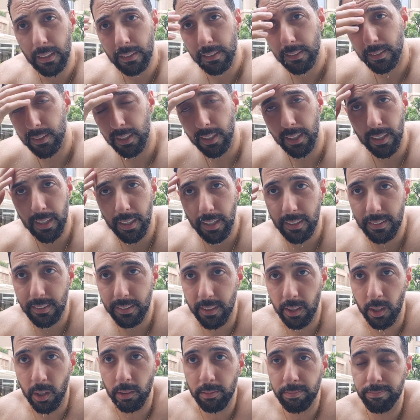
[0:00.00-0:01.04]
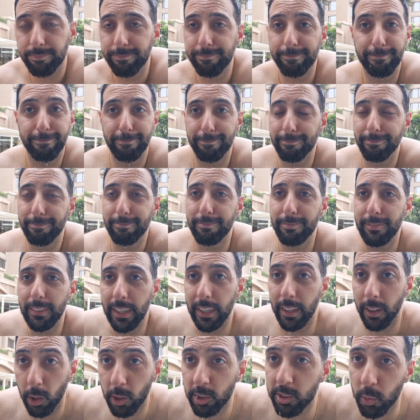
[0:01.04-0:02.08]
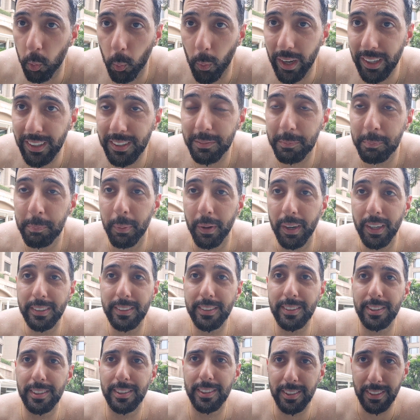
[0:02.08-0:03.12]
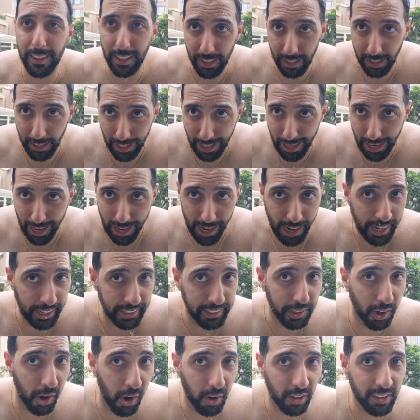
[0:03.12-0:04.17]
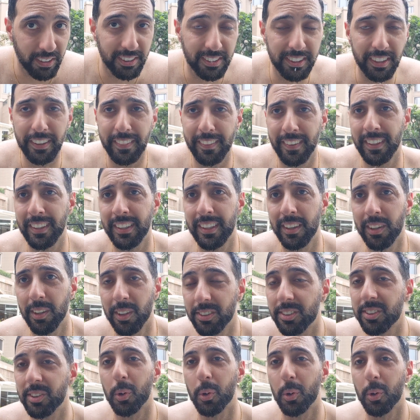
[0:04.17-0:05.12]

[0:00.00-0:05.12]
So, you know, it looks wet, but I honestly think it looks